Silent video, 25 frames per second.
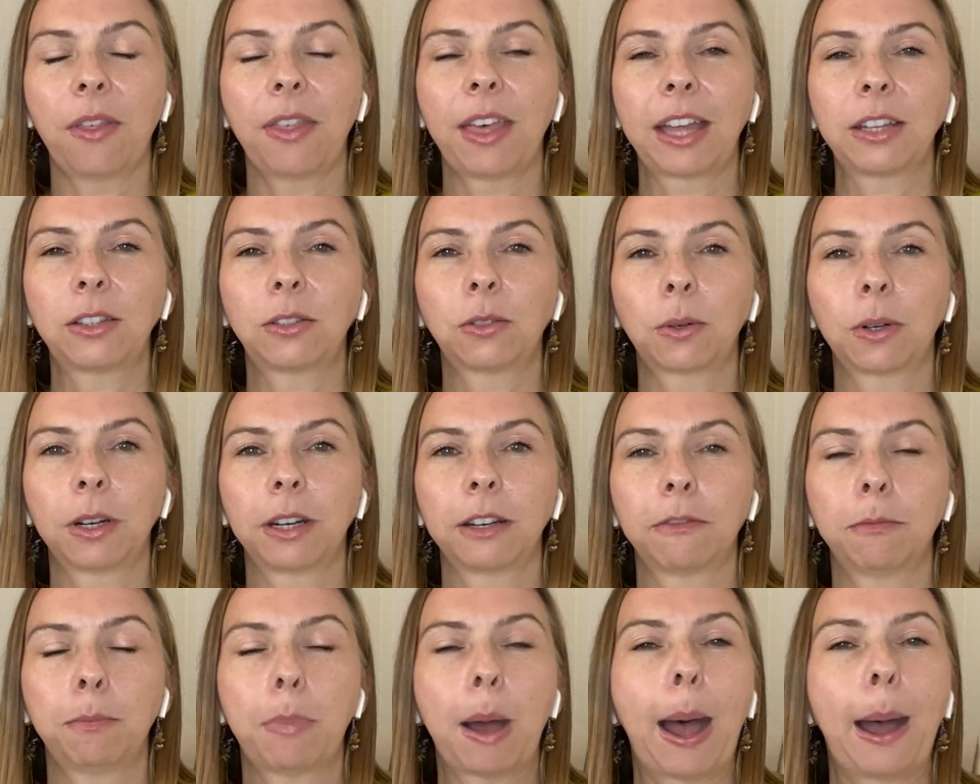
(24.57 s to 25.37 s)
that sort
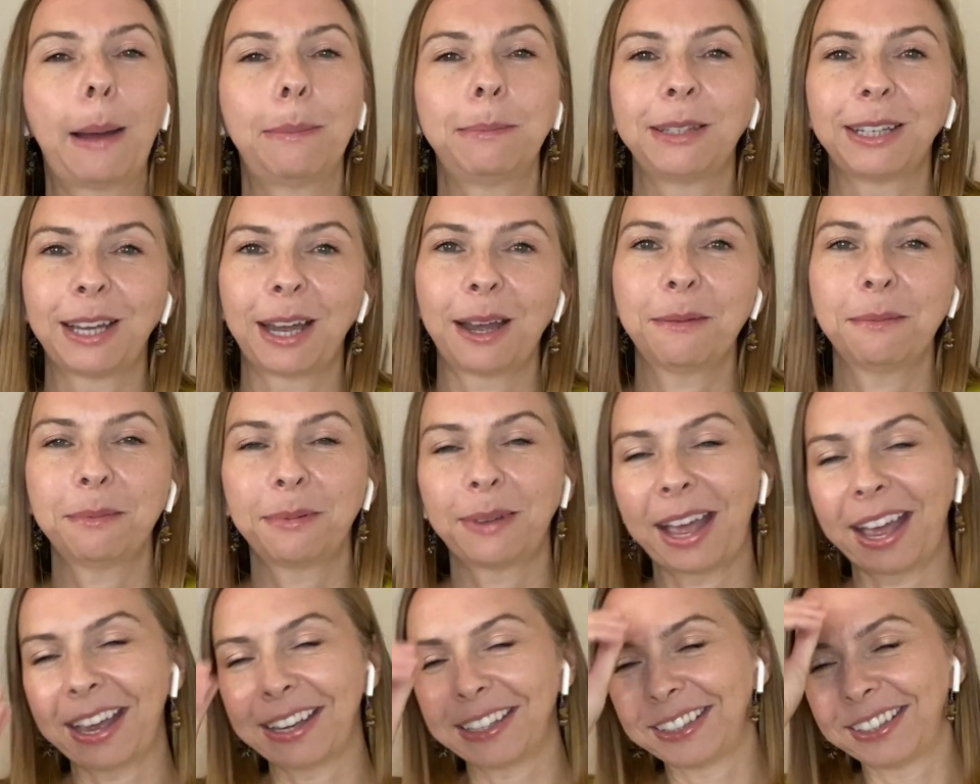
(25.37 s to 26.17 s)
of popped up
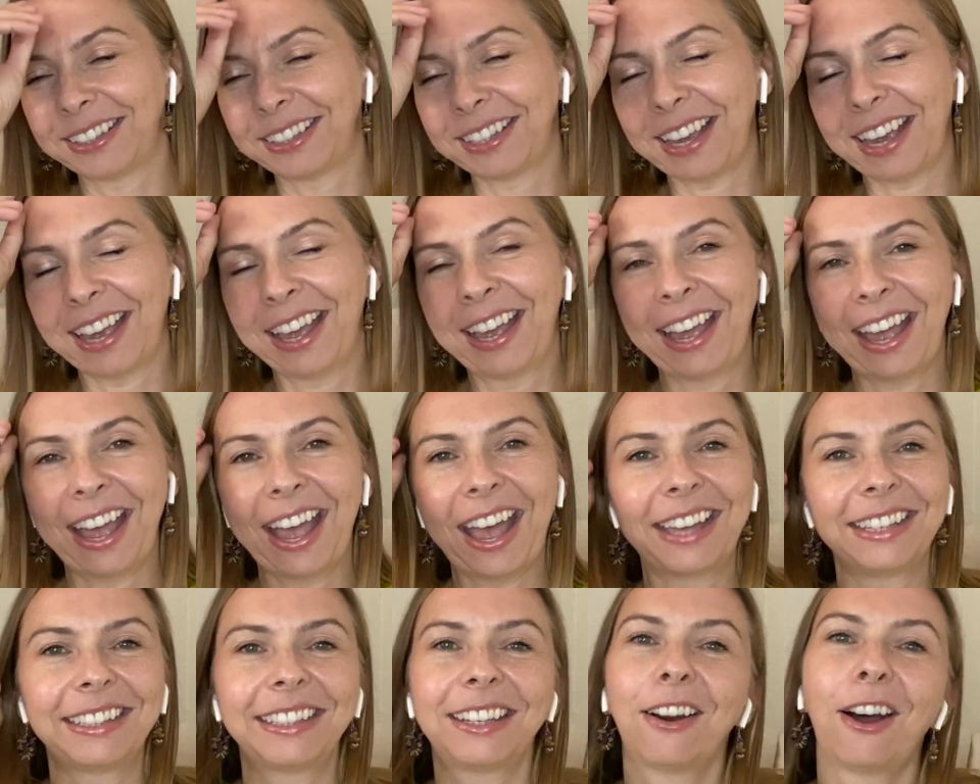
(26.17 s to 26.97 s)
as,
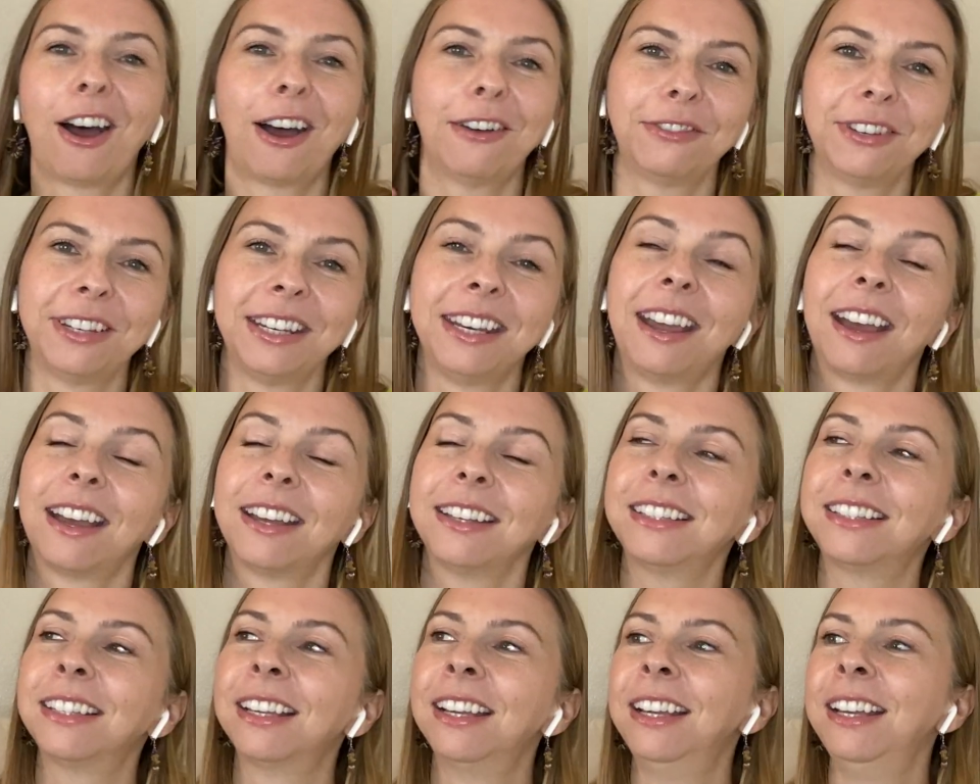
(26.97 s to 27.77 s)
as it often
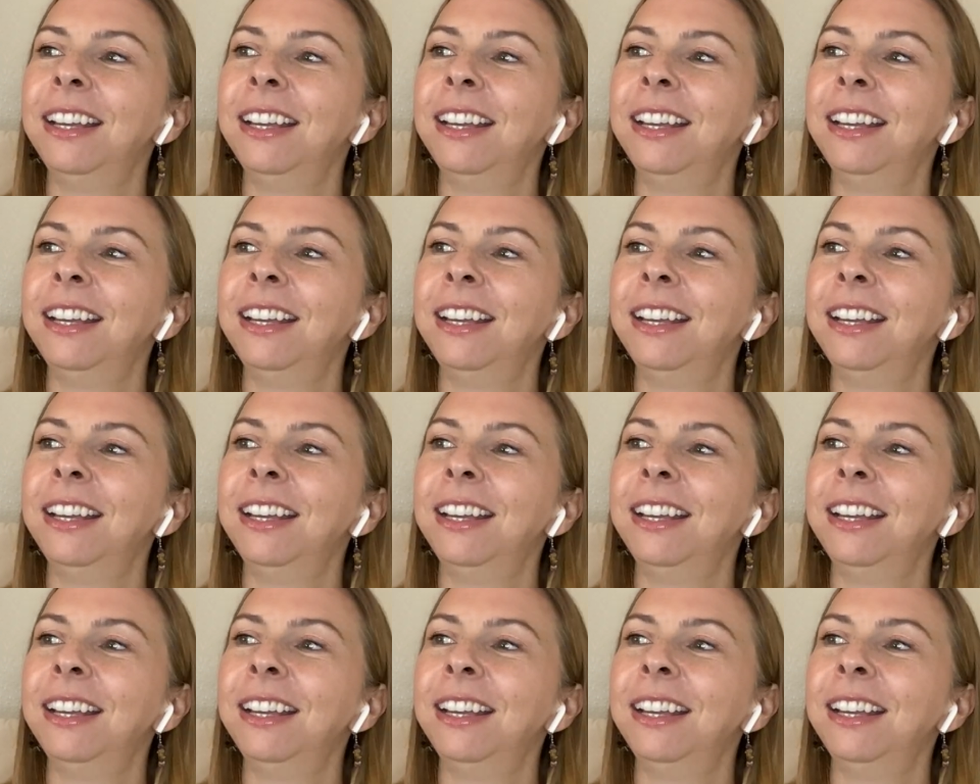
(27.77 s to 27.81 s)
does.